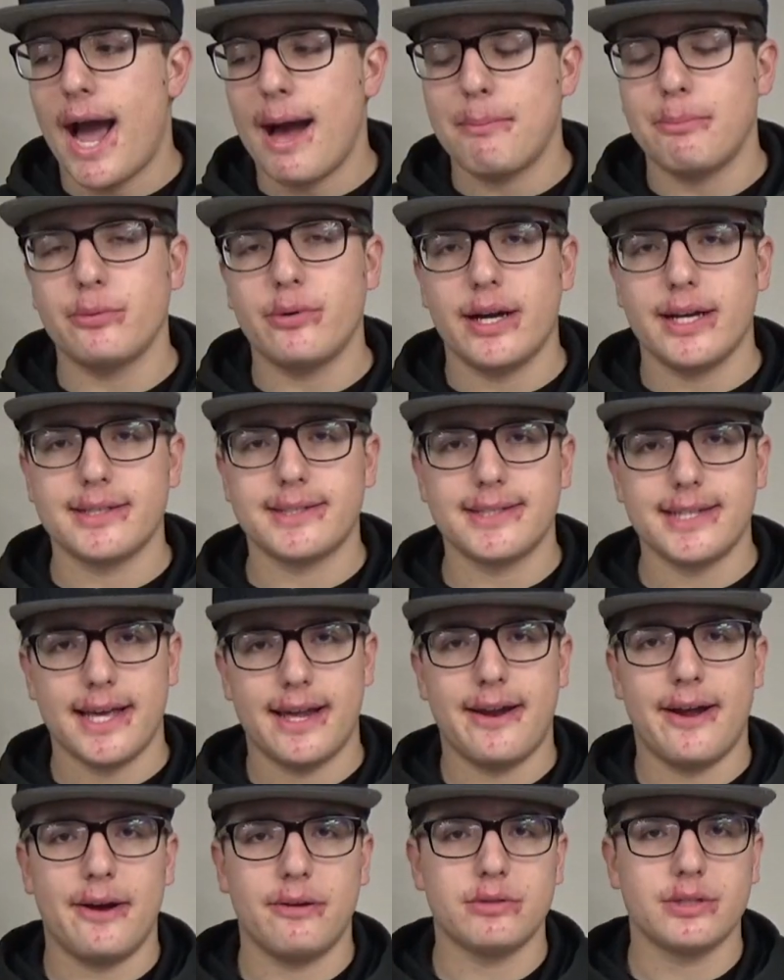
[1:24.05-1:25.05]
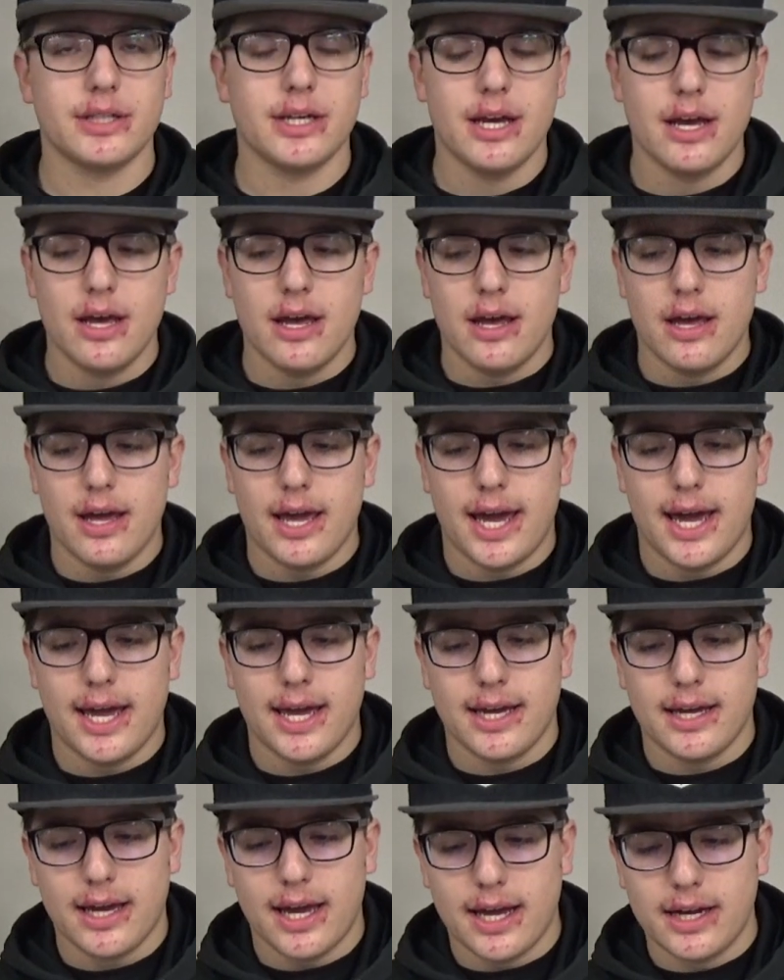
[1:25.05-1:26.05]
Apple has sent out
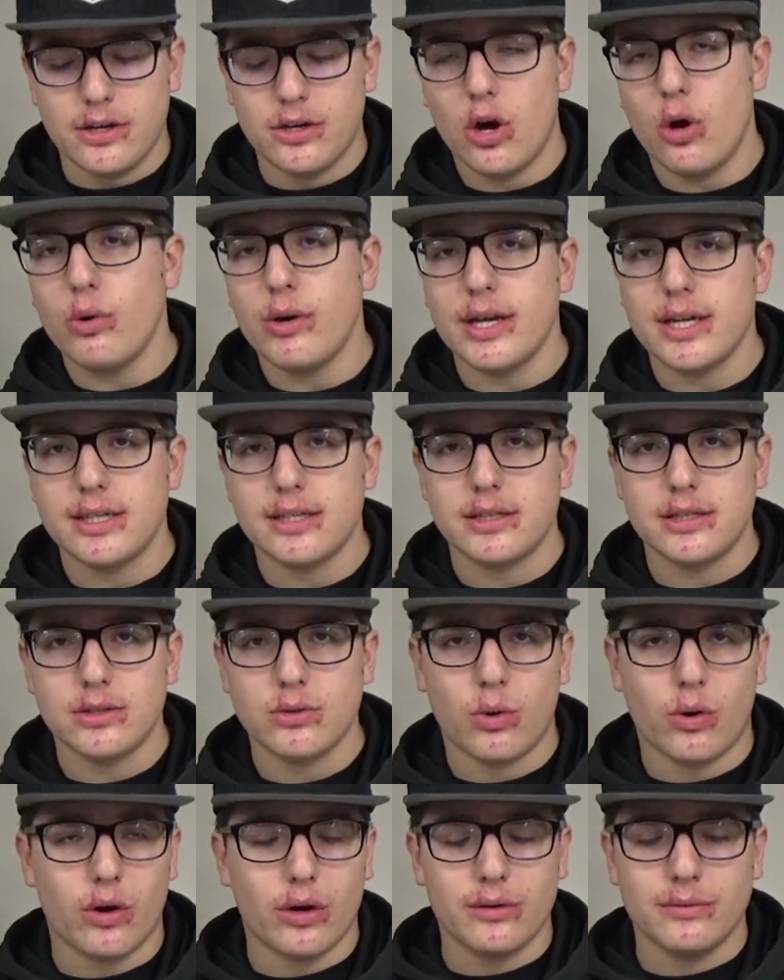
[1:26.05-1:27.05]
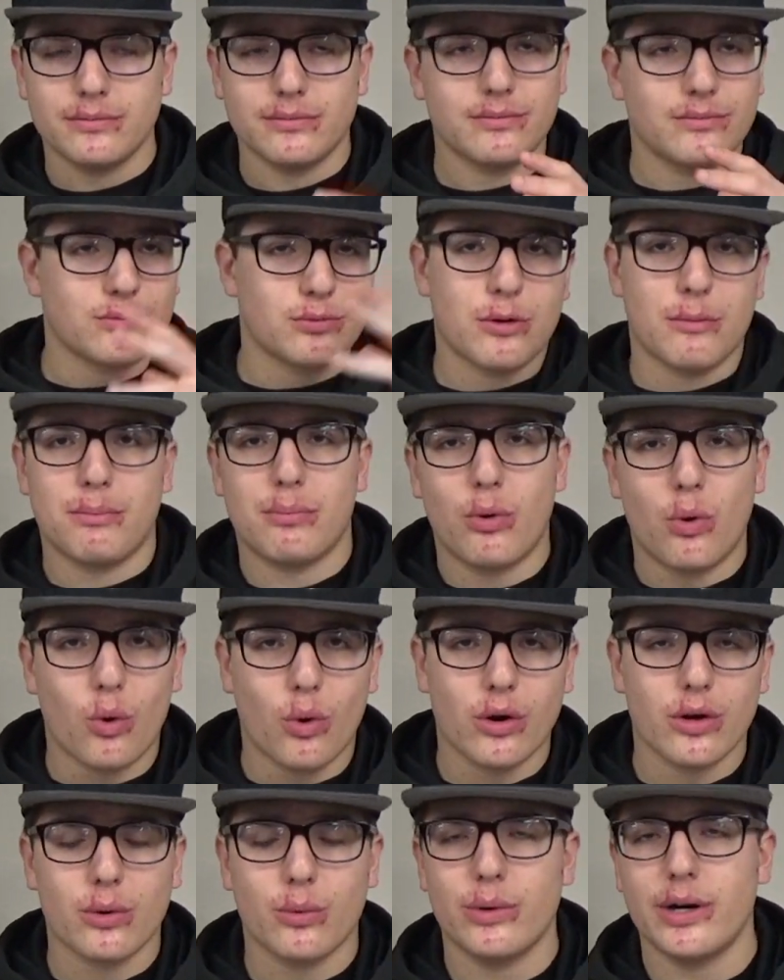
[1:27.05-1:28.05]
a notice or
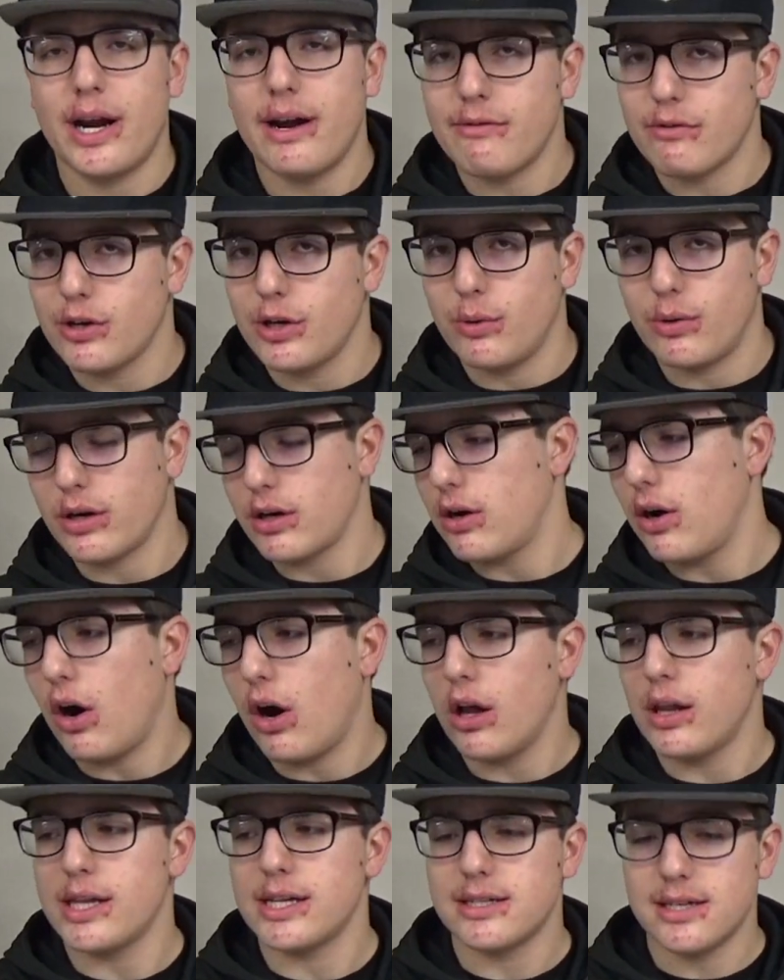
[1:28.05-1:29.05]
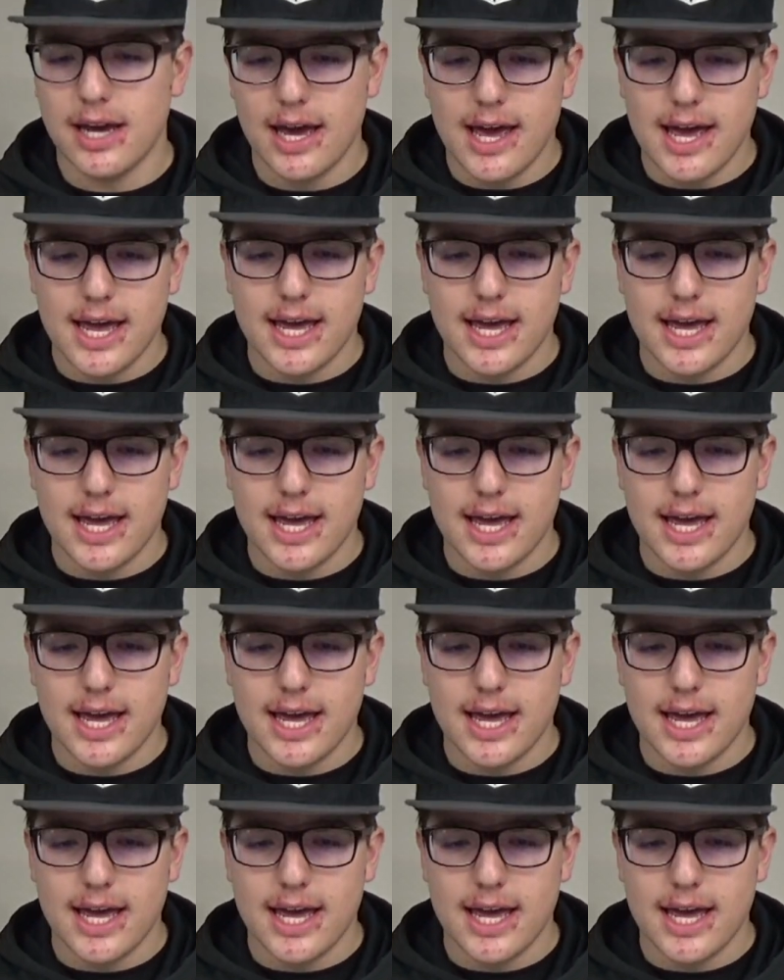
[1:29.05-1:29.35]
report or whatever you want to call it,